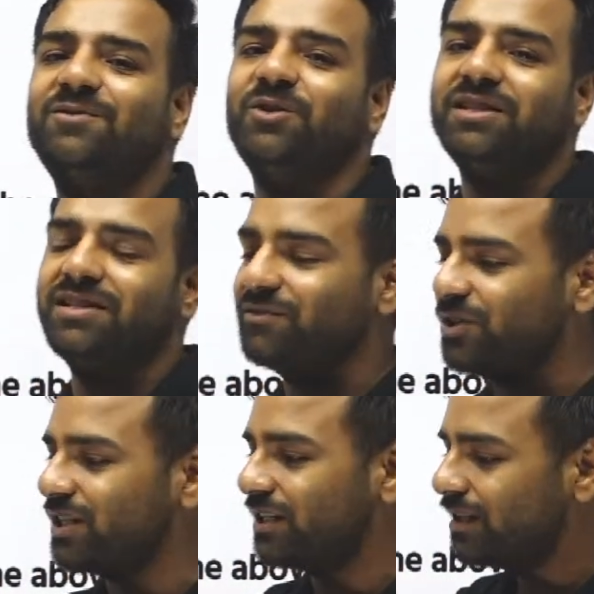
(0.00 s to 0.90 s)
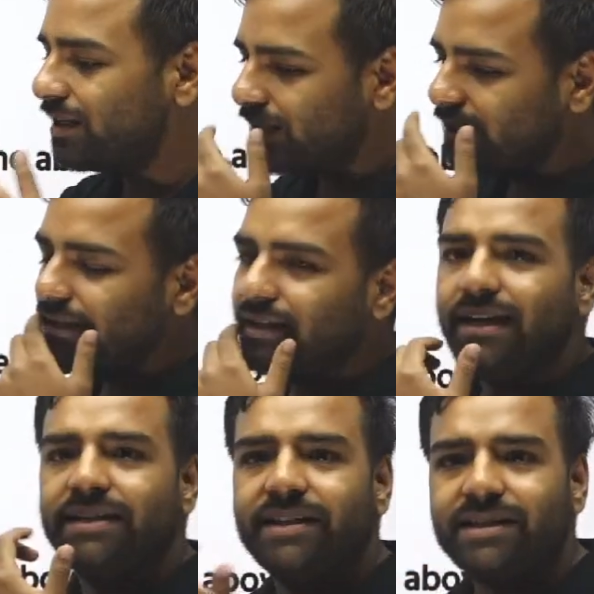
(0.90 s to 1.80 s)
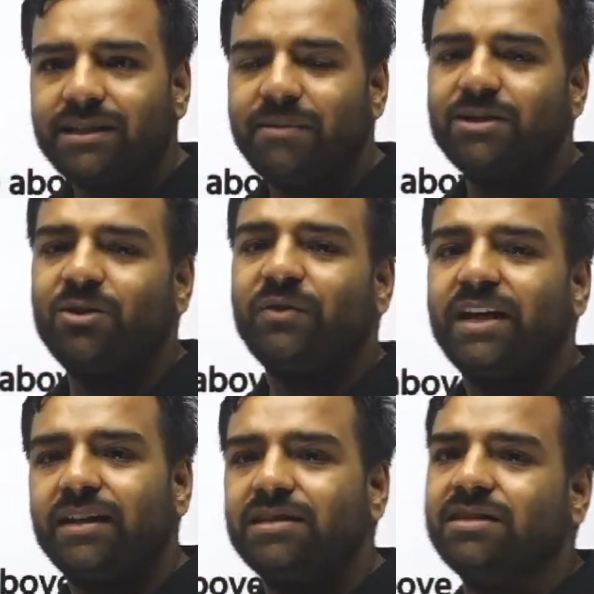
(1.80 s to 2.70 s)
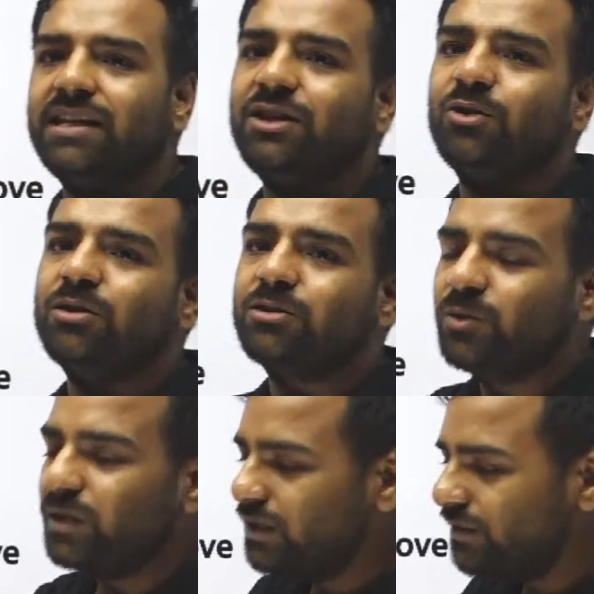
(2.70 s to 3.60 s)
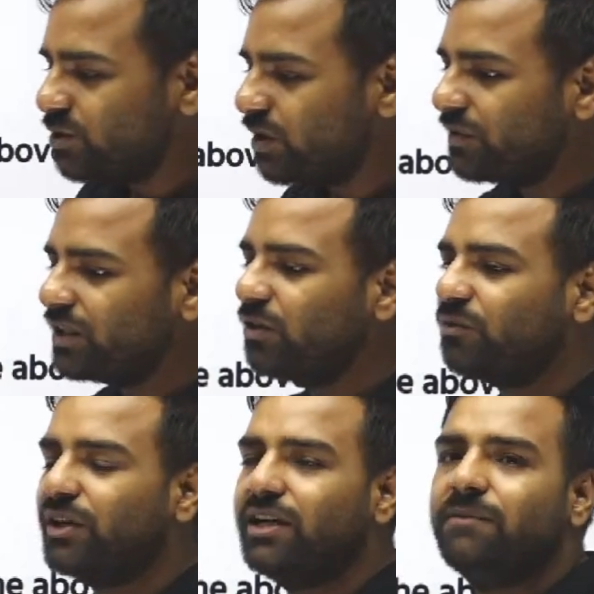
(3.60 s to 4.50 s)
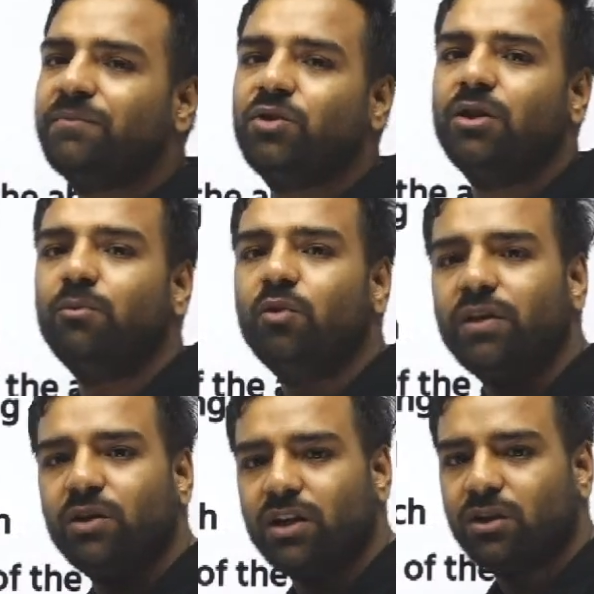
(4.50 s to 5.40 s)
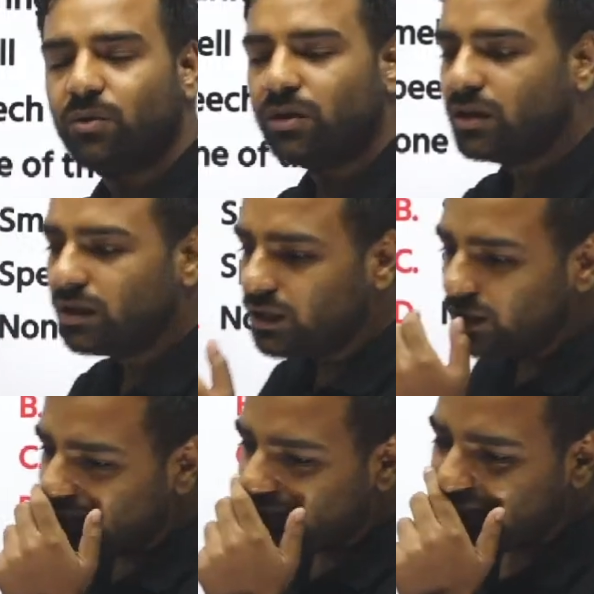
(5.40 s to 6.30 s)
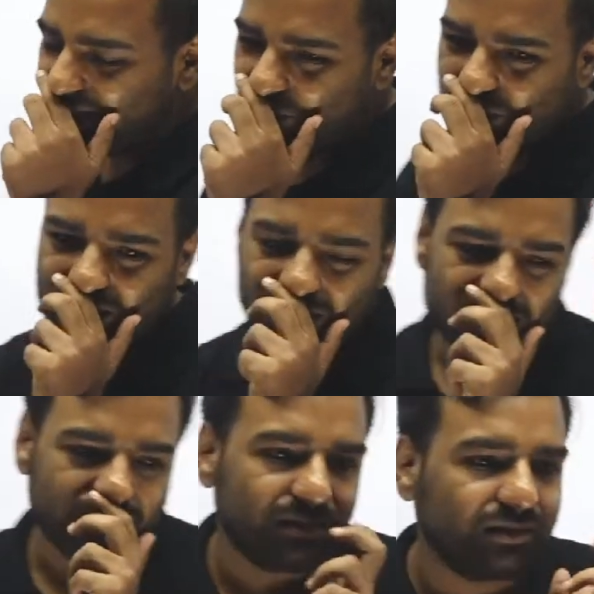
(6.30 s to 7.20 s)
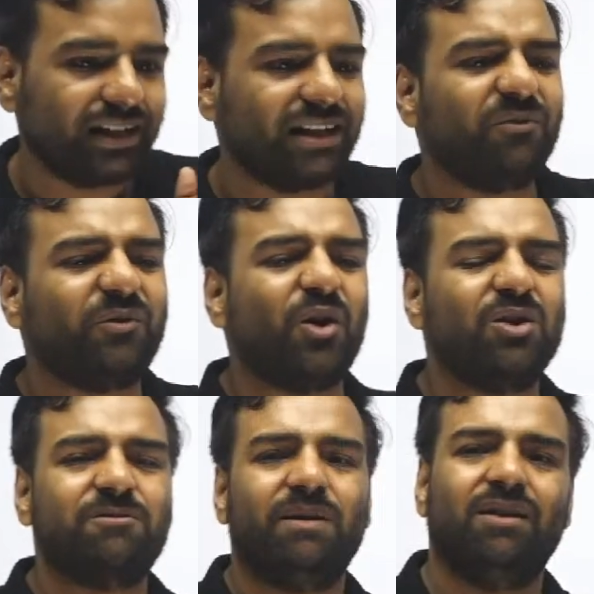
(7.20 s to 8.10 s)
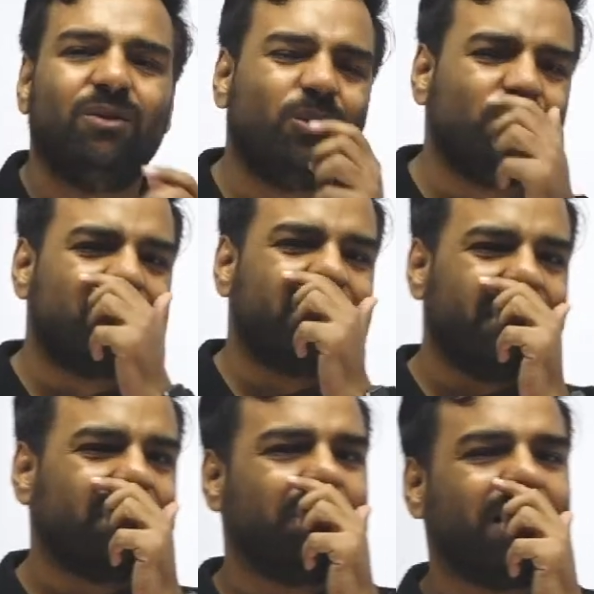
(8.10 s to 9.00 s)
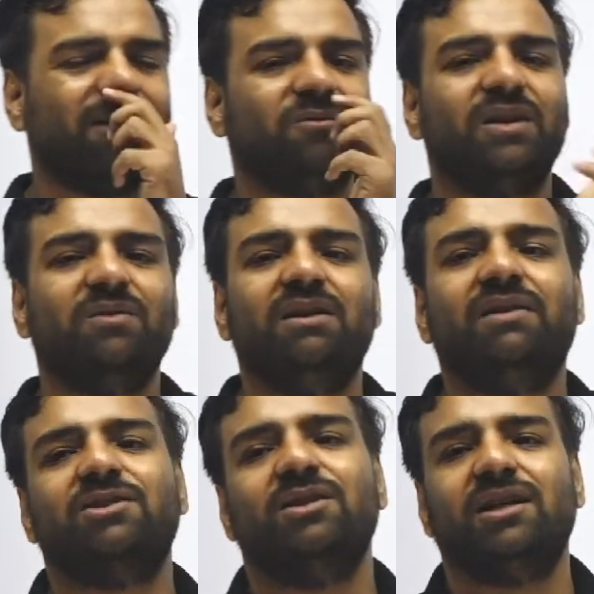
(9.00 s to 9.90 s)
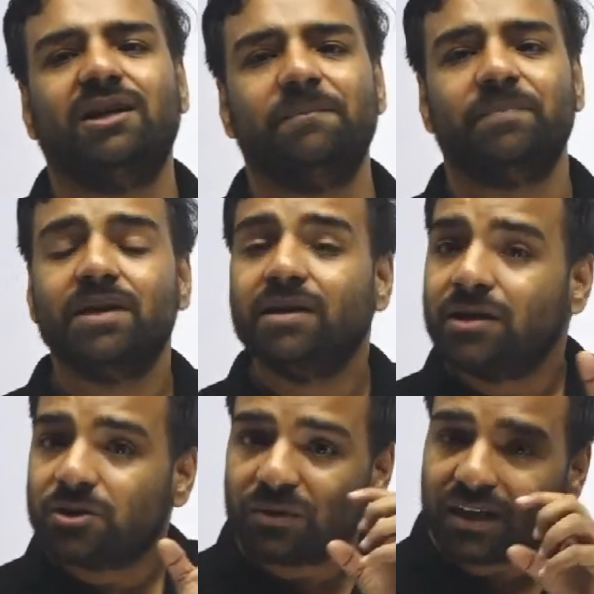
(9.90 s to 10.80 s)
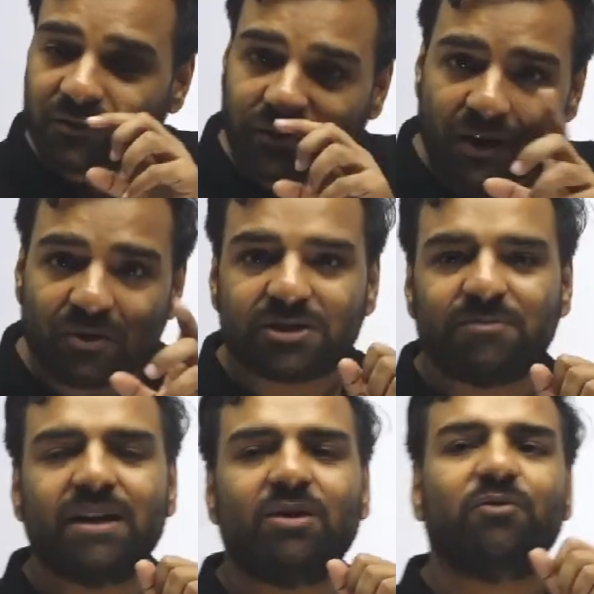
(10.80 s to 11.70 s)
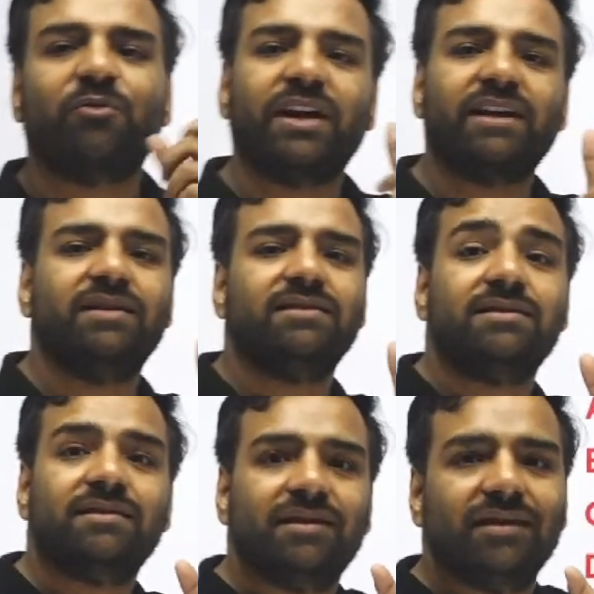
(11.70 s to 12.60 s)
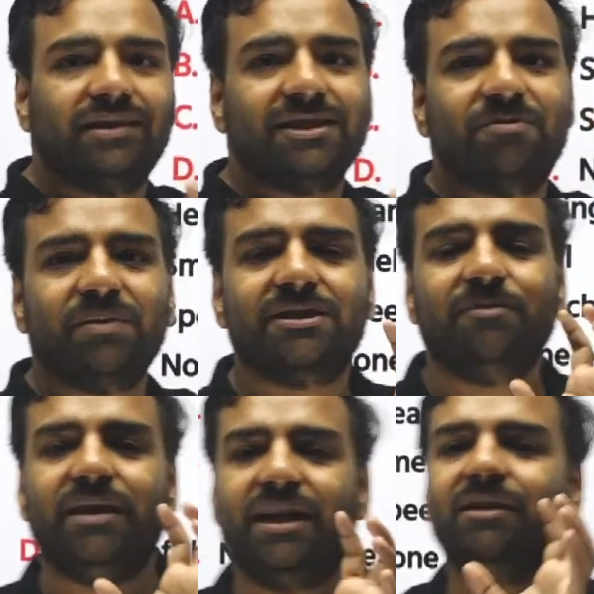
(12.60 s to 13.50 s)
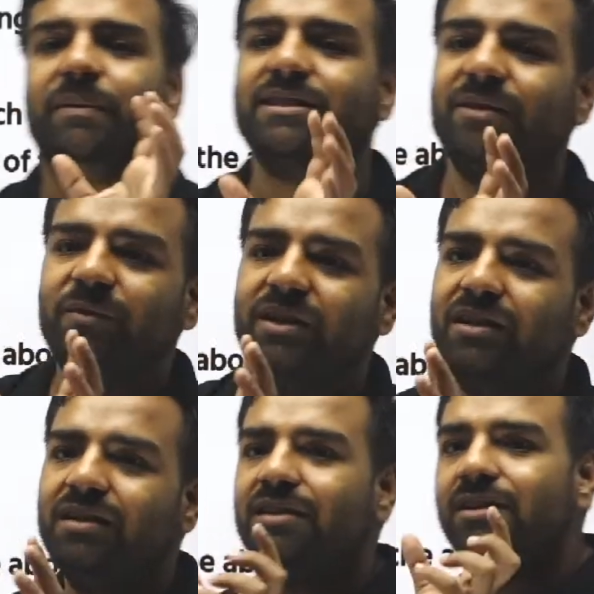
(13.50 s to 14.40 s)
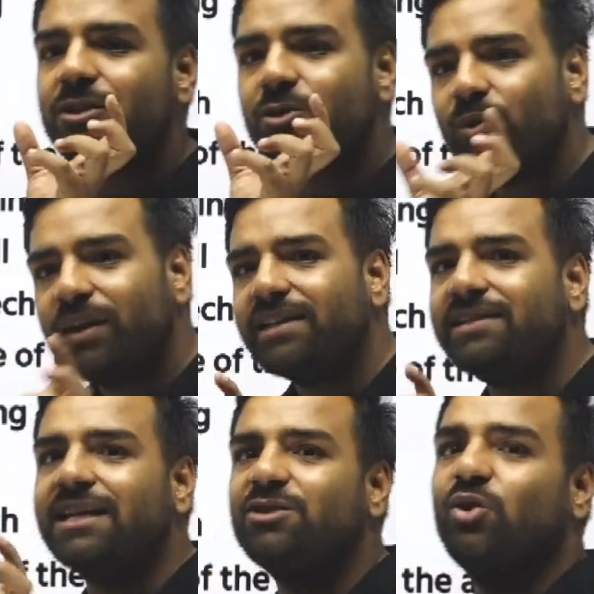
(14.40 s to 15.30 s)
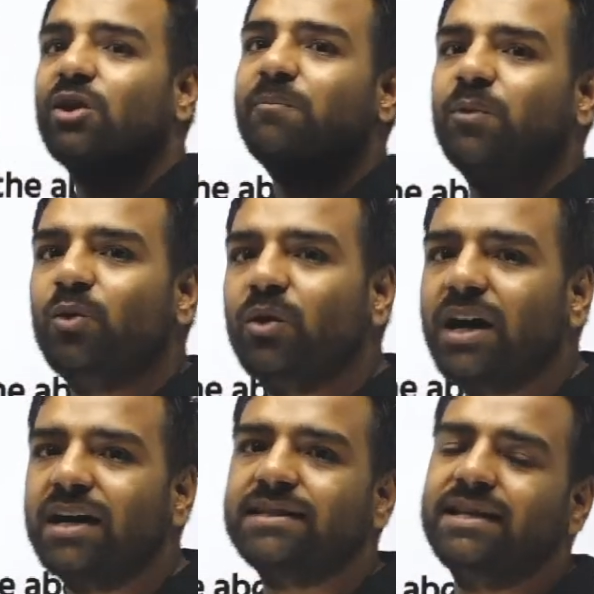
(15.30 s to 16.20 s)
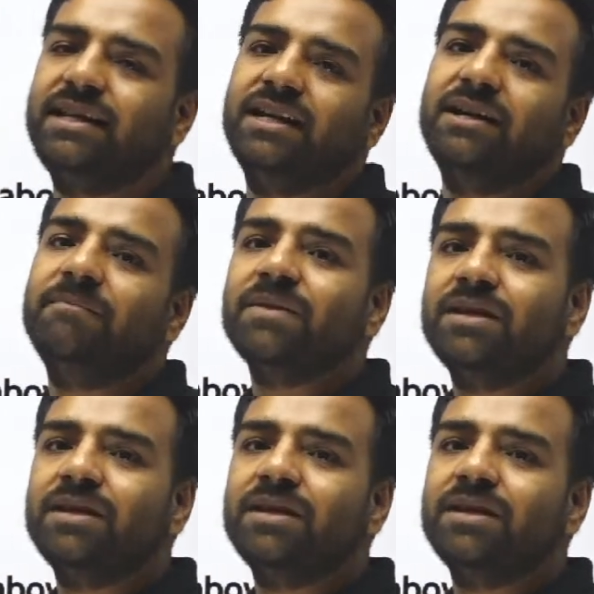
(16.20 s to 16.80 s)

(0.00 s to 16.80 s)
What is it? Was it?" And just imagine of another scenario also in which you are with your friend, you are moving on a road, and you just get a foul smell. Oh shit, man! Where we have actually come? So that foul smell of fragrance, this must be dealt by someone, na? So it's actually your Broca's area.